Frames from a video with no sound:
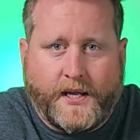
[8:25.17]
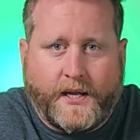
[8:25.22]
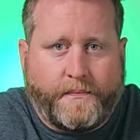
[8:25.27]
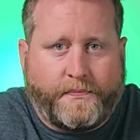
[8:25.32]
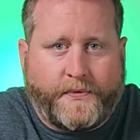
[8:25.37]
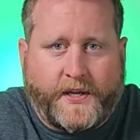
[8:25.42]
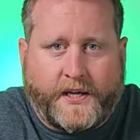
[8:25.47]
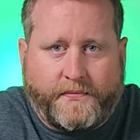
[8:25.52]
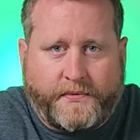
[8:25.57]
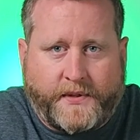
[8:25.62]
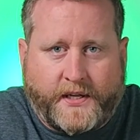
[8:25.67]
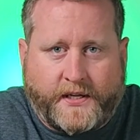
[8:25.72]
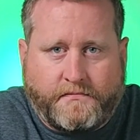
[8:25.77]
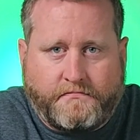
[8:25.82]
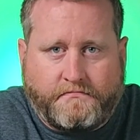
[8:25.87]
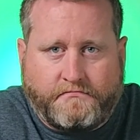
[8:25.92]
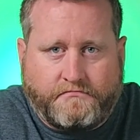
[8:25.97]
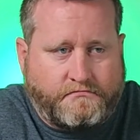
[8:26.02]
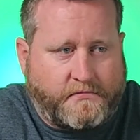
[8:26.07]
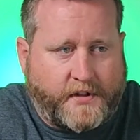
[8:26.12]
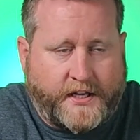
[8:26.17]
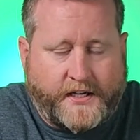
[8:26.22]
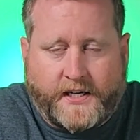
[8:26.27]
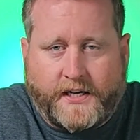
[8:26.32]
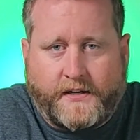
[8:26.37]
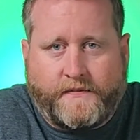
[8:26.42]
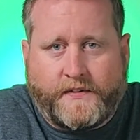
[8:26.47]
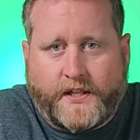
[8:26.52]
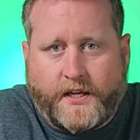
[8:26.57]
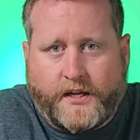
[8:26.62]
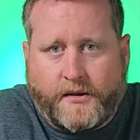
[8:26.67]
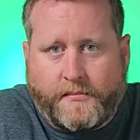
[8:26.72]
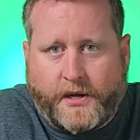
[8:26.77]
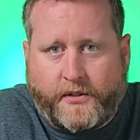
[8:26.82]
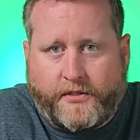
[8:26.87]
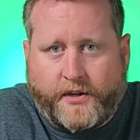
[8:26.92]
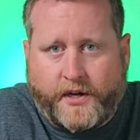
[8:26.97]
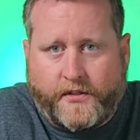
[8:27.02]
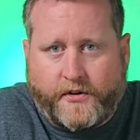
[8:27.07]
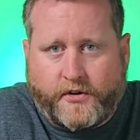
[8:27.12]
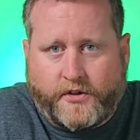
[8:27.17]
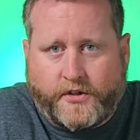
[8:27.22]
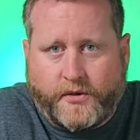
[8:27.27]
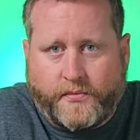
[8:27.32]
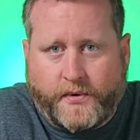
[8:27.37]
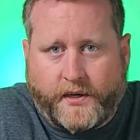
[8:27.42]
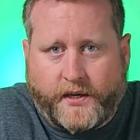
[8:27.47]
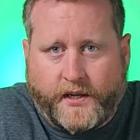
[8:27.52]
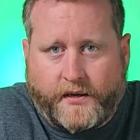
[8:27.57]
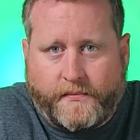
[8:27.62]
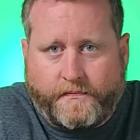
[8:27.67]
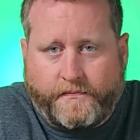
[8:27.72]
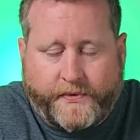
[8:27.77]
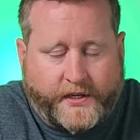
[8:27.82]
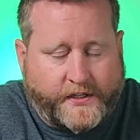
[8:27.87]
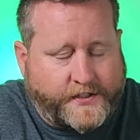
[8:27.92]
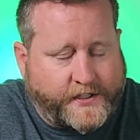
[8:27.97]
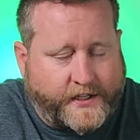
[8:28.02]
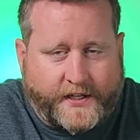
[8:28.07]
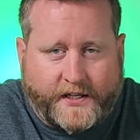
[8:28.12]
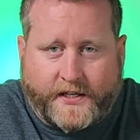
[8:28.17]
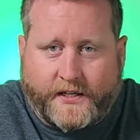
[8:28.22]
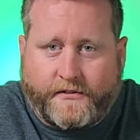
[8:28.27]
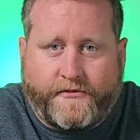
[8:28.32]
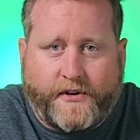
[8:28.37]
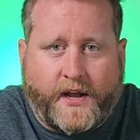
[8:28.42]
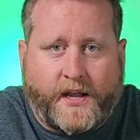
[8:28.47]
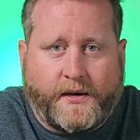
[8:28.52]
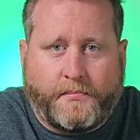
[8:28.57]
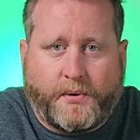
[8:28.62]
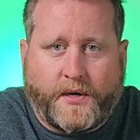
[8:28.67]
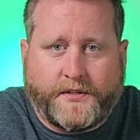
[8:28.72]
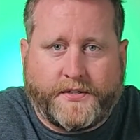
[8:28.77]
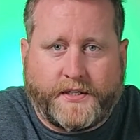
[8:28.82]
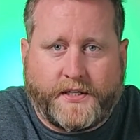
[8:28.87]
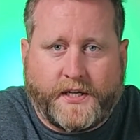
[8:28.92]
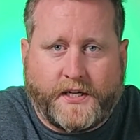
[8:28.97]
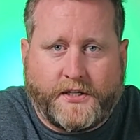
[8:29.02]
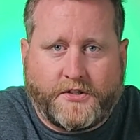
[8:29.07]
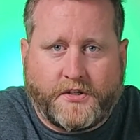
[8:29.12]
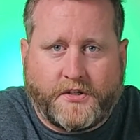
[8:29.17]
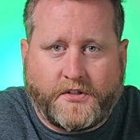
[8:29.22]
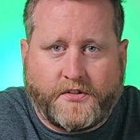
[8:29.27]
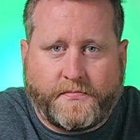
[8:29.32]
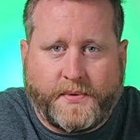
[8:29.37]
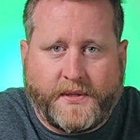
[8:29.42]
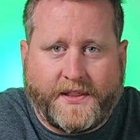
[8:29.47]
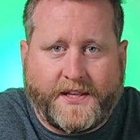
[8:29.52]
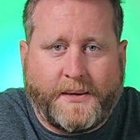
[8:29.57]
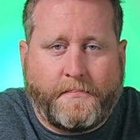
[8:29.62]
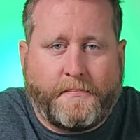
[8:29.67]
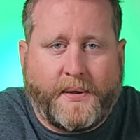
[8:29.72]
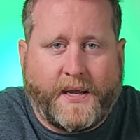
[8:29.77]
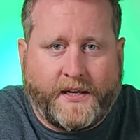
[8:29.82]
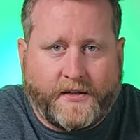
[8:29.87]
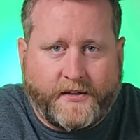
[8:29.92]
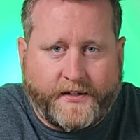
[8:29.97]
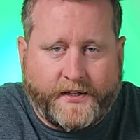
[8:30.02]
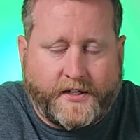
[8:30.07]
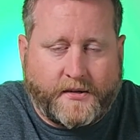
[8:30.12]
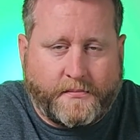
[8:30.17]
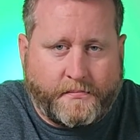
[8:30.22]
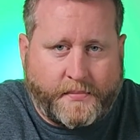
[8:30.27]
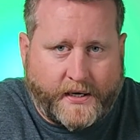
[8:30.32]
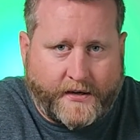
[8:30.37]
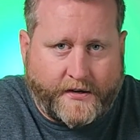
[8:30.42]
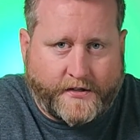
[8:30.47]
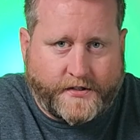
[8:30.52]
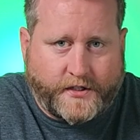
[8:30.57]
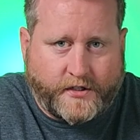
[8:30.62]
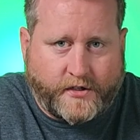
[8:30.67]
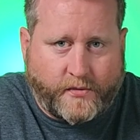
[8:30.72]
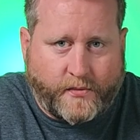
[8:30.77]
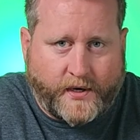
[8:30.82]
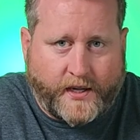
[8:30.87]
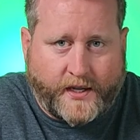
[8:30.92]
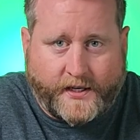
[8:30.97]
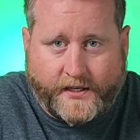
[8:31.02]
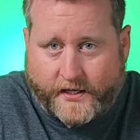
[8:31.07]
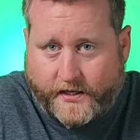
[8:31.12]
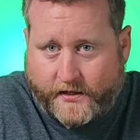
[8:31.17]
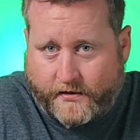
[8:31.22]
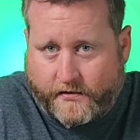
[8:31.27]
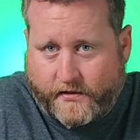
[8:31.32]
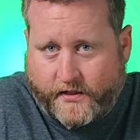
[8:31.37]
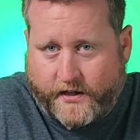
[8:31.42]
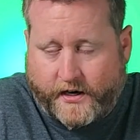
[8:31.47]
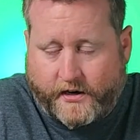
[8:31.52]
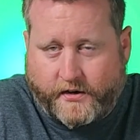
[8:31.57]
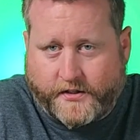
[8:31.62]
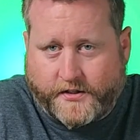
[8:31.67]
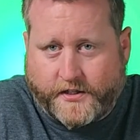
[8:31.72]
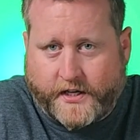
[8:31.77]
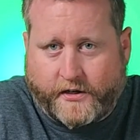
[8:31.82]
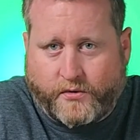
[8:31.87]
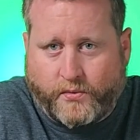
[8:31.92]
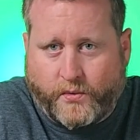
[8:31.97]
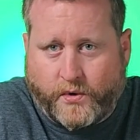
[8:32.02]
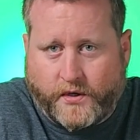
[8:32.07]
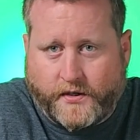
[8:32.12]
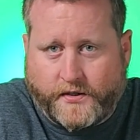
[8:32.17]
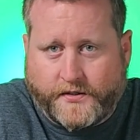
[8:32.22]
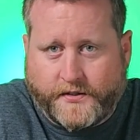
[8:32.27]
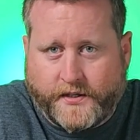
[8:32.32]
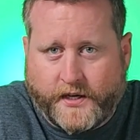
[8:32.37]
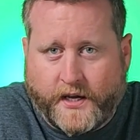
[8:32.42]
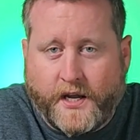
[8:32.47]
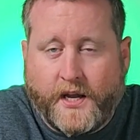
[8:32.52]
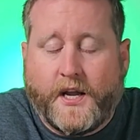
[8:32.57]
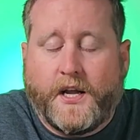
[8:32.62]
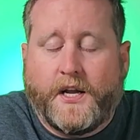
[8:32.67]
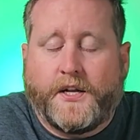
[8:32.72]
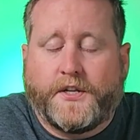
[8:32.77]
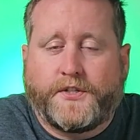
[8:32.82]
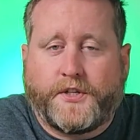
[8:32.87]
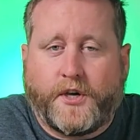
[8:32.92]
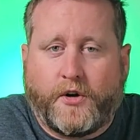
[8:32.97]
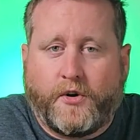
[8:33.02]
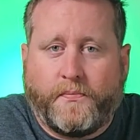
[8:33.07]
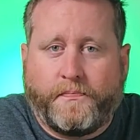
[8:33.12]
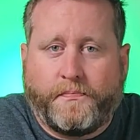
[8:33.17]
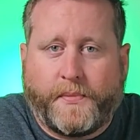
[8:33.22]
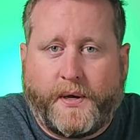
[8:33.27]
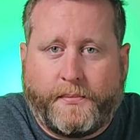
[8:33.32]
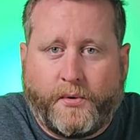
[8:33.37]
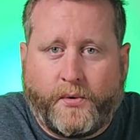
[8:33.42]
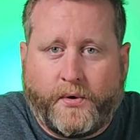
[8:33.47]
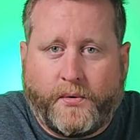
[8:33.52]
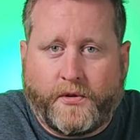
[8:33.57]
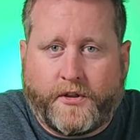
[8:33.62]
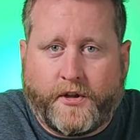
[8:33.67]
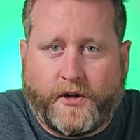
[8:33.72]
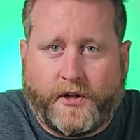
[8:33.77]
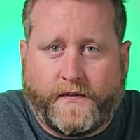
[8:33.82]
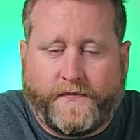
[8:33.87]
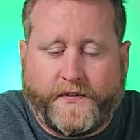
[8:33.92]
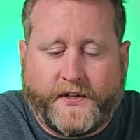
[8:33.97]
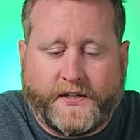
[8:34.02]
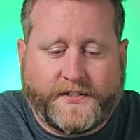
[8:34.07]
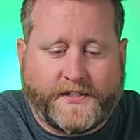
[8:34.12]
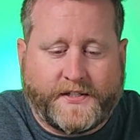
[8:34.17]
that they didn't even think about the other two again. They said they did fine presentations, but they paled in comparison to what I did, their exact words. So my point with all of this